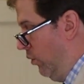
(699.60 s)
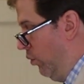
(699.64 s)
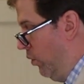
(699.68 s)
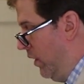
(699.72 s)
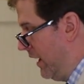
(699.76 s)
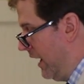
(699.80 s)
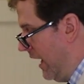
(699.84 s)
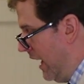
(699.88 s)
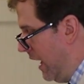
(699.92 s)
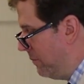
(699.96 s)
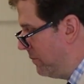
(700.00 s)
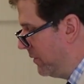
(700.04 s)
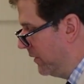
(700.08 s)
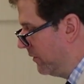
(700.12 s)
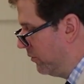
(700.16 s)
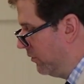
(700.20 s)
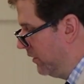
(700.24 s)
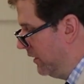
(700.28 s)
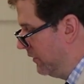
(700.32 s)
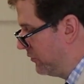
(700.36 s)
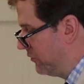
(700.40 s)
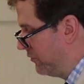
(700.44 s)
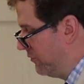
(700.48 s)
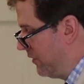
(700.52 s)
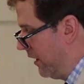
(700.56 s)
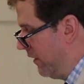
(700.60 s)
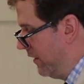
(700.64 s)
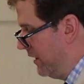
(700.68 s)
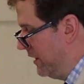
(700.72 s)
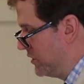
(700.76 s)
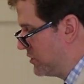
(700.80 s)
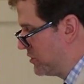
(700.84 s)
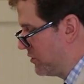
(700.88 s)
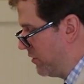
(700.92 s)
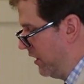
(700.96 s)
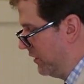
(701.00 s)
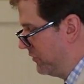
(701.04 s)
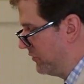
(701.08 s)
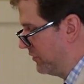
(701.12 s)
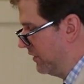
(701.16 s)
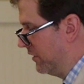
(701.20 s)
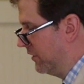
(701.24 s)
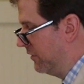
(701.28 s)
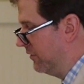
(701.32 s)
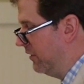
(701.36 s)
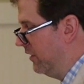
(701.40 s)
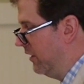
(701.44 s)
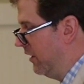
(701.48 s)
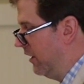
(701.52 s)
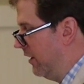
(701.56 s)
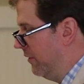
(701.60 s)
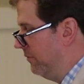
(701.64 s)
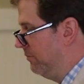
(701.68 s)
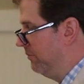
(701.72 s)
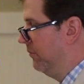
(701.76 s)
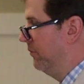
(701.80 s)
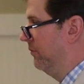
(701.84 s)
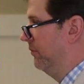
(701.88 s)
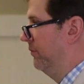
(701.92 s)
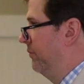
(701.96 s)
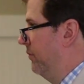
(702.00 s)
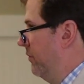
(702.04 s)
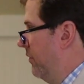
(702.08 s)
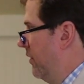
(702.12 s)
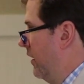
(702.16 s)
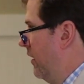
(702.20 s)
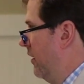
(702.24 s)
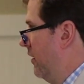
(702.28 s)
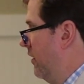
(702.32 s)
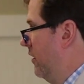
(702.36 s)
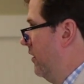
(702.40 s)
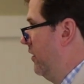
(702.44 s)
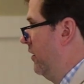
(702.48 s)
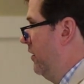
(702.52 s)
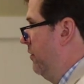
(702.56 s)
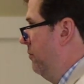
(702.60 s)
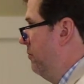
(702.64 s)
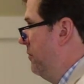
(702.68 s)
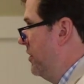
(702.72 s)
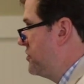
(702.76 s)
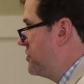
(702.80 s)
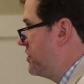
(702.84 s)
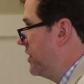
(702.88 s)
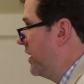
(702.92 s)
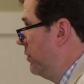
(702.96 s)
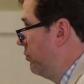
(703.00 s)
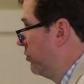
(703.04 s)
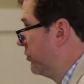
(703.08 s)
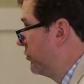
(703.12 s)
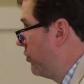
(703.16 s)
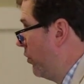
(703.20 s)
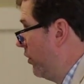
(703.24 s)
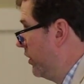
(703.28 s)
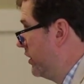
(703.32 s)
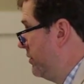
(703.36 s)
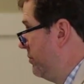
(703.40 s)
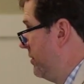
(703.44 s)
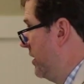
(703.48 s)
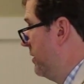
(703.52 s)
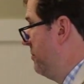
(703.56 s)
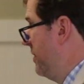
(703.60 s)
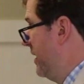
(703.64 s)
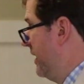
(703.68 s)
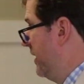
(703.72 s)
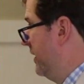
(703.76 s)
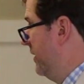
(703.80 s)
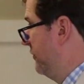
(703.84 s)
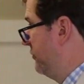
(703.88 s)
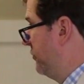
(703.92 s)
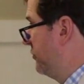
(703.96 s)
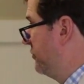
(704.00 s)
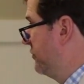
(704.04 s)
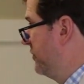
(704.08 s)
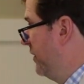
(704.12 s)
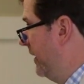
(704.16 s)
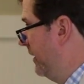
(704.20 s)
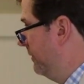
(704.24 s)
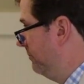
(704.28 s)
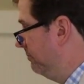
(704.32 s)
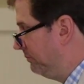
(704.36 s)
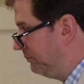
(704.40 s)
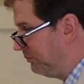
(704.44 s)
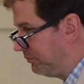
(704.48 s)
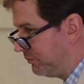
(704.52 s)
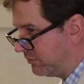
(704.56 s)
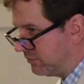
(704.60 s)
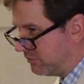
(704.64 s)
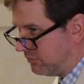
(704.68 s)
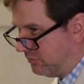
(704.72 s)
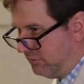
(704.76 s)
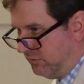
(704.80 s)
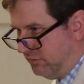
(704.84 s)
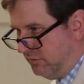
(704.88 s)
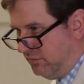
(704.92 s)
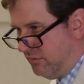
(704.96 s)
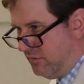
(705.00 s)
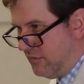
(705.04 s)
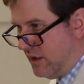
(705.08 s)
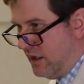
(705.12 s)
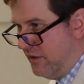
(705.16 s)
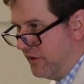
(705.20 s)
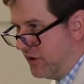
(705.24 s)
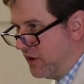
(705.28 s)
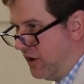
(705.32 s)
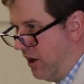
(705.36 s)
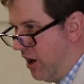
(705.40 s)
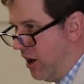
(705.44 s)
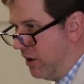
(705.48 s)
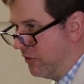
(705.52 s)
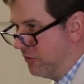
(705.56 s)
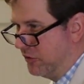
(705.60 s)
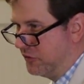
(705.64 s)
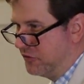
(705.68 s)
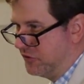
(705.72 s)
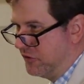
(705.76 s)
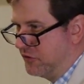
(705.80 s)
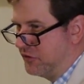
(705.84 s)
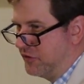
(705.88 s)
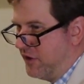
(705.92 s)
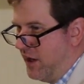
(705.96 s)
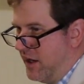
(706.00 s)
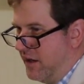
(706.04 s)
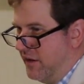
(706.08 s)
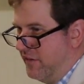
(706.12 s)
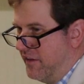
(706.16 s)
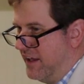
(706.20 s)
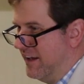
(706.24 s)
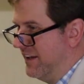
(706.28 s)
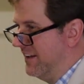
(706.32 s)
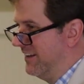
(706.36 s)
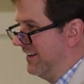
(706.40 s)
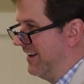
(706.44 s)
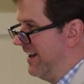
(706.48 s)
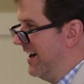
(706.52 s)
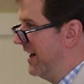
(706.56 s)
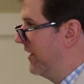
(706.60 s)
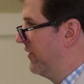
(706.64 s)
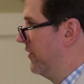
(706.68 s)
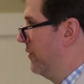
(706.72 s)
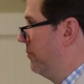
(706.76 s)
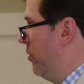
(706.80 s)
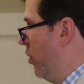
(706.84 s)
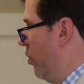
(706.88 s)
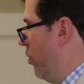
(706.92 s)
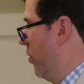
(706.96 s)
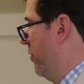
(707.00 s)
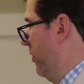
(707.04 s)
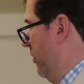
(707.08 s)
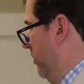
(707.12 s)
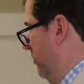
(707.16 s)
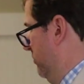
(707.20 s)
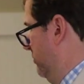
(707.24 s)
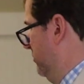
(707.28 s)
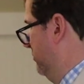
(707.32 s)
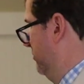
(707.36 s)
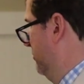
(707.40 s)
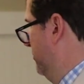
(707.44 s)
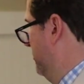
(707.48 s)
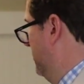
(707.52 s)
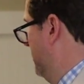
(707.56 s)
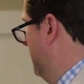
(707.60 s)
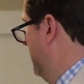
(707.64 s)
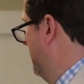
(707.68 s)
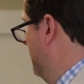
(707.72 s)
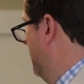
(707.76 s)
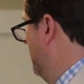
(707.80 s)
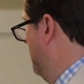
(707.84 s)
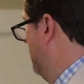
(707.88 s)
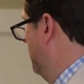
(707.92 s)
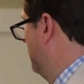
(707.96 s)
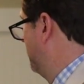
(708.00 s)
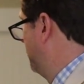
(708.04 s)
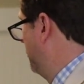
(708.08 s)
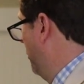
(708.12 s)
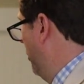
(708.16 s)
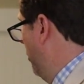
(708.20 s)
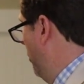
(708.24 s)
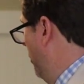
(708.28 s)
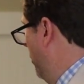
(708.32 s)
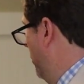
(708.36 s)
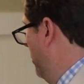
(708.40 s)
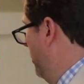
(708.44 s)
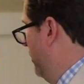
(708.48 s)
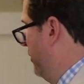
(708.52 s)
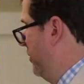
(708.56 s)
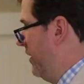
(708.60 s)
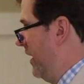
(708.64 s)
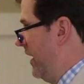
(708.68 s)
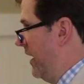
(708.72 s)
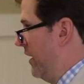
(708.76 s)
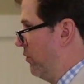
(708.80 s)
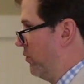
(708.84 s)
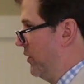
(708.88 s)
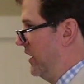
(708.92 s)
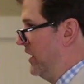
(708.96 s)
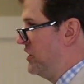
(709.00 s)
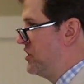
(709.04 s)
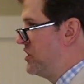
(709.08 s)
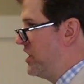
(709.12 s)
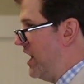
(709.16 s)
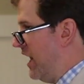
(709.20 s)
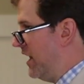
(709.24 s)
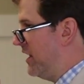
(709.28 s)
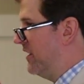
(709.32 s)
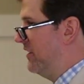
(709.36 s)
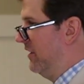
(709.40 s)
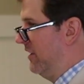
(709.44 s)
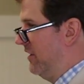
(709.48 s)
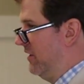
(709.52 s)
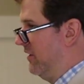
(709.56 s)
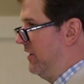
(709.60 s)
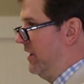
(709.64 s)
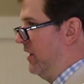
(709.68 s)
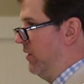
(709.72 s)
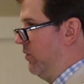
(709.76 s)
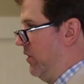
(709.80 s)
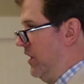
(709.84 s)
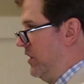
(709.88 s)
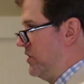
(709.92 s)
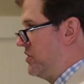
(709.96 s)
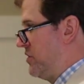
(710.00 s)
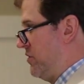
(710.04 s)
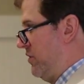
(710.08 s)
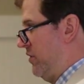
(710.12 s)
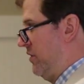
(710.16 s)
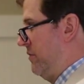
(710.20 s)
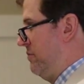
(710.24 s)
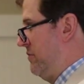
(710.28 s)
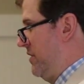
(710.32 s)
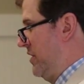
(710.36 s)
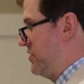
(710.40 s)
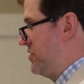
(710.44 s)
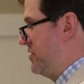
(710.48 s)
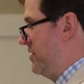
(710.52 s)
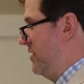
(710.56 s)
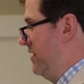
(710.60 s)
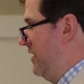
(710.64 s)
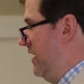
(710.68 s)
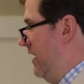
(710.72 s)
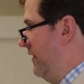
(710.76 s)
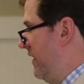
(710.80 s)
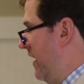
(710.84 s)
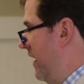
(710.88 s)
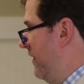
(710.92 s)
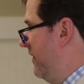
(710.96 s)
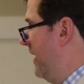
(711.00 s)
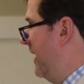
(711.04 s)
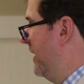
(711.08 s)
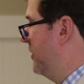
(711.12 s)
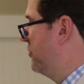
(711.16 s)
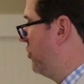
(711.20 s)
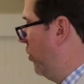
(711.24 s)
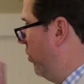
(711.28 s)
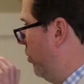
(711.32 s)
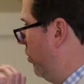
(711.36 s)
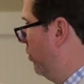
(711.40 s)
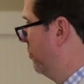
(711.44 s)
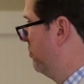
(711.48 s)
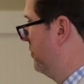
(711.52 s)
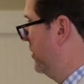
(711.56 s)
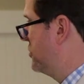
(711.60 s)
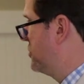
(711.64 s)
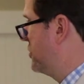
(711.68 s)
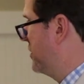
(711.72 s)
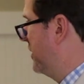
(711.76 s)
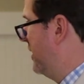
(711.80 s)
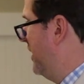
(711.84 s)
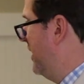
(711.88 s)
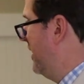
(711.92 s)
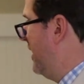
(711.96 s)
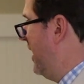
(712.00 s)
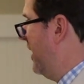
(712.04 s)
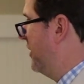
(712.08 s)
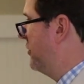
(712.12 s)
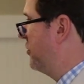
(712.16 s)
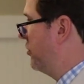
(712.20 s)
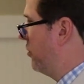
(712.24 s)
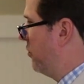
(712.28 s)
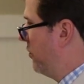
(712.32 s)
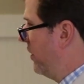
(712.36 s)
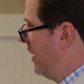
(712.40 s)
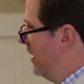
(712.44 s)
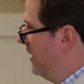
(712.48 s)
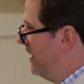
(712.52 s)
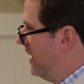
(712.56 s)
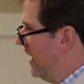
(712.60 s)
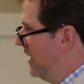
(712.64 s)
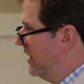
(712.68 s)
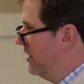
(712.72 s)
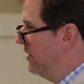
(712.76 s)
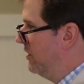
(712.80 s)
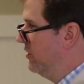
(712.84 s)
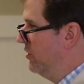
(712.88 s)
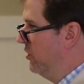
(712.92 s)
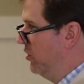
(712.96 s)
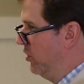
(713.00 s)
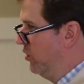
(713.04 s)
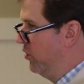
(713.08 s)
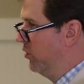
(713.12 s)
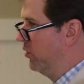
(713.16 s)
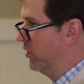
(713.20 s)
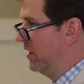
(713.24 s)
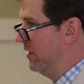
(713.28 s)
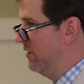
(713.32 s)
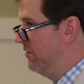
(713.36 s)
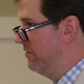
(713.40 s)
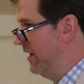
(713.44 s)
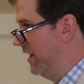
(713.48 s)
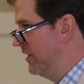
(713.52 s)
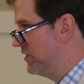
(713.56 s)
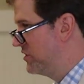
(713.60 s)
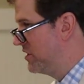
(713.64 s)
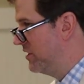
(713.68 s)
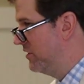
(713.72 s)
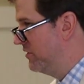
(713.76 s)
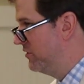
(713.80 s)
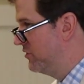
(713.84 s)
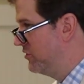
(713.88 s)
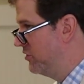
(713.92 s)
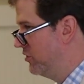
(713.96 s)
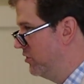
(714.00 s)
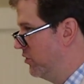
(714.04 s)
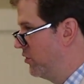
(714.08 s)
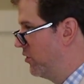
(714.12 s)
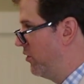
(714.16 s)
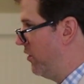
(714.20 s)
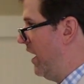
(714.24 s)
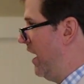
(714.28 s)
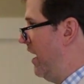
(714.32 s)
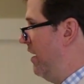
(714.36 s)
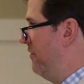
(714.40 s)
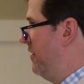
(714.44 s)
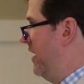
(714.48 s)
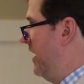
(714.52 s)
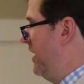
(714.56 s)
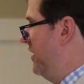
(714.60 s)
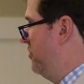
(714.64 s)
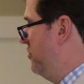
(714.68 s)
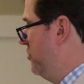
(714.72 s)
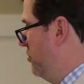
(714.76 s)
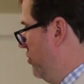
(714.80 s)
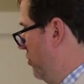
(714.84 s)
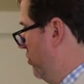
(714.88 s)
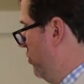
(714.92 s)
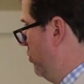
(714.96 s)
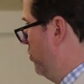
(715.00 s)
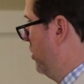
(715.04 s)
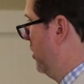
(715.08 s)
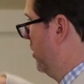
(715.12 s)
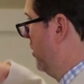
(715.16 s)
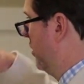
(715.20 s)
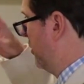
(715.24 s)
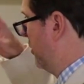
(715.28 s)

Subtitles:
What happened is very interesting. Michigan was going to be admitted as a state. The Congress decided they didn't like the border. So they rejected the original admission, and then they told Michigan it had to create a new convention to have a new